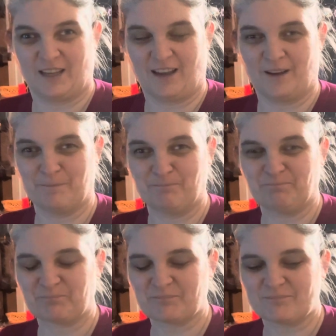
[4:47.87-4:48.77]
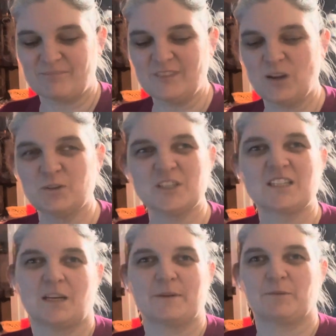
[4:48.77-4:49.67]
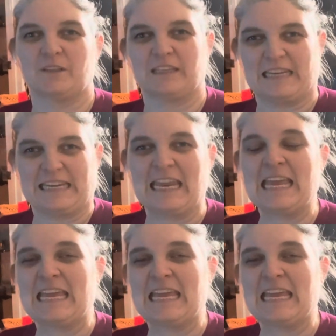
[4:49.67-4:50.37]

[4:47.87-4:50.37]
Um, which is going to be really neat.